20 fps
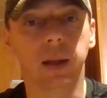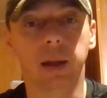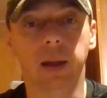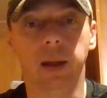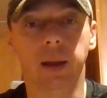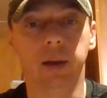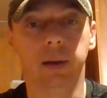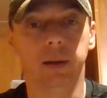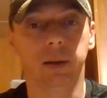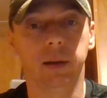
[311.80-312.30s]

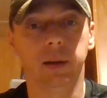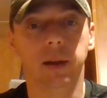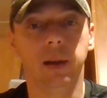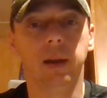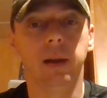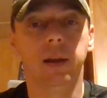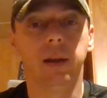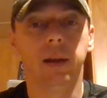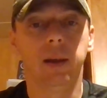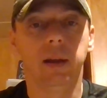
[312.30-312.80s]
and
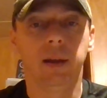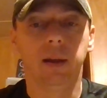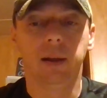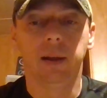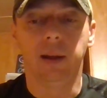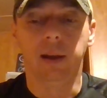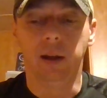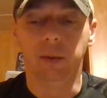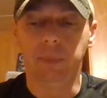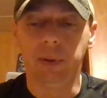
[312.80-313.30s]

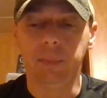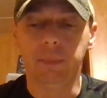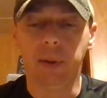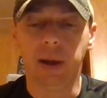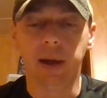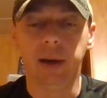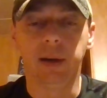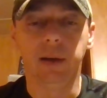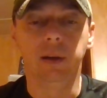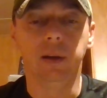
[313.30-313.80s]
he'll be
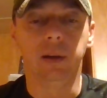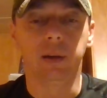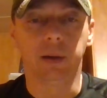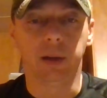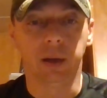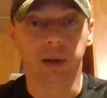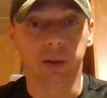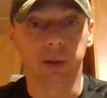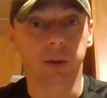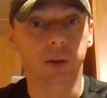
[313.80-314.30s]
bedded
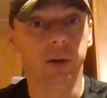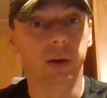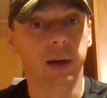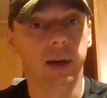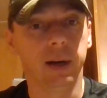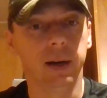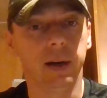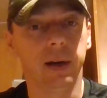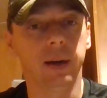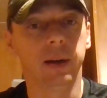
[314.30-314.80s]
in a good
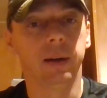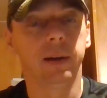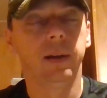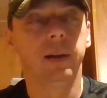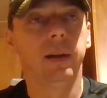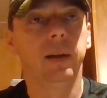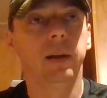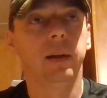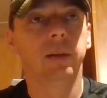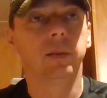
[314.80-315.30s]
area.
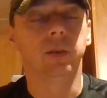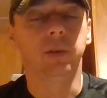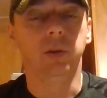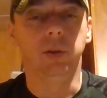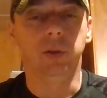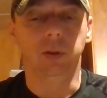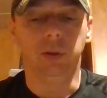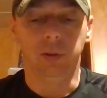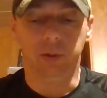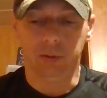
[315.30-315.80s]
So you
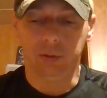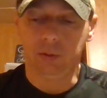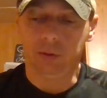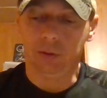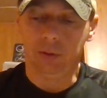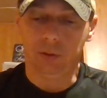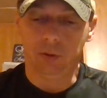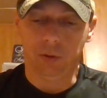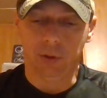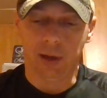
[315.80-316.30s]

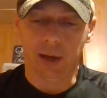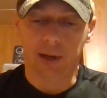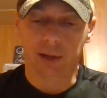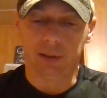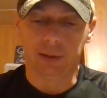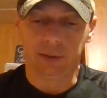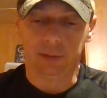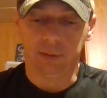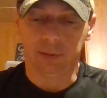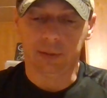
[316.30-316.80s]
got to
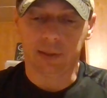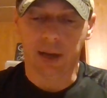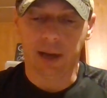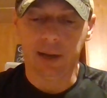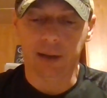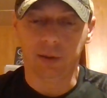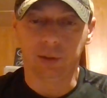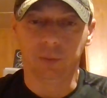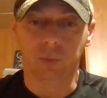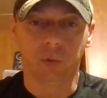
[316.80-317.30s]

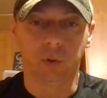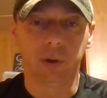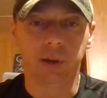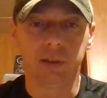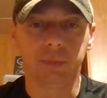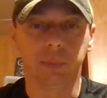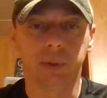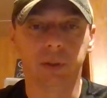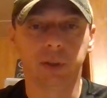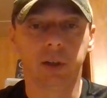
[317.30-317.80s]
take where
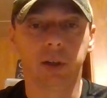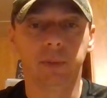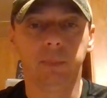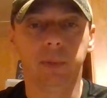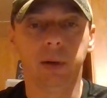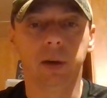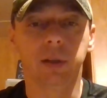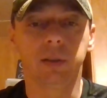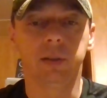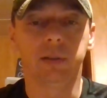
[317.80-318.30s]
these mature
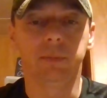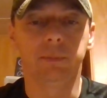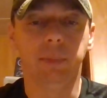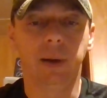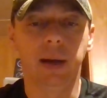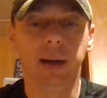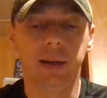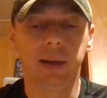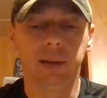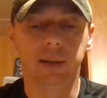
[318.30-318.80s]
bucks is
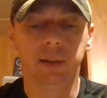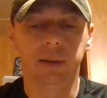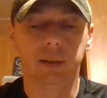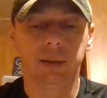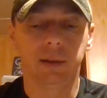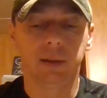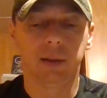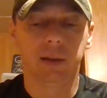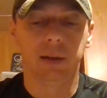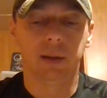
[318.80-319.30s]
bedding
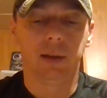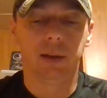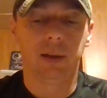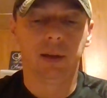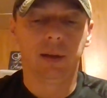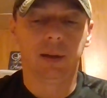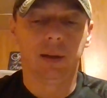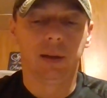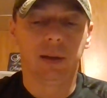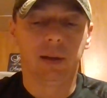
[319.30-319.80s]

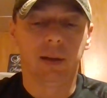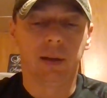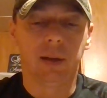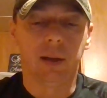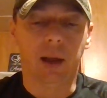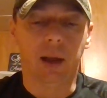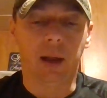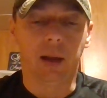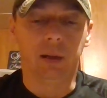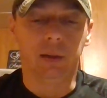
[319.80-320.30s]

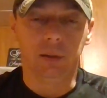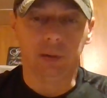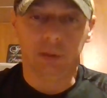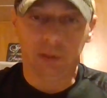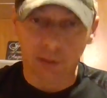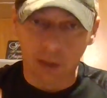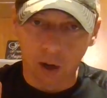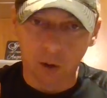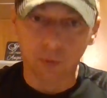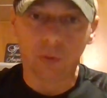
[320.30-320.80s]
and
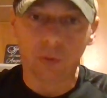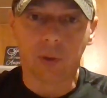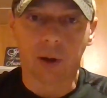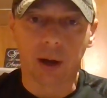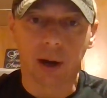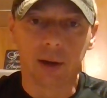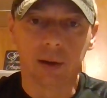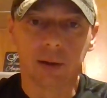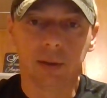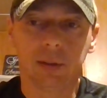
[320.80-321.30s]
go
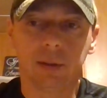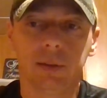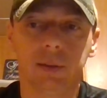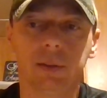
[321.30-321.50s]
there,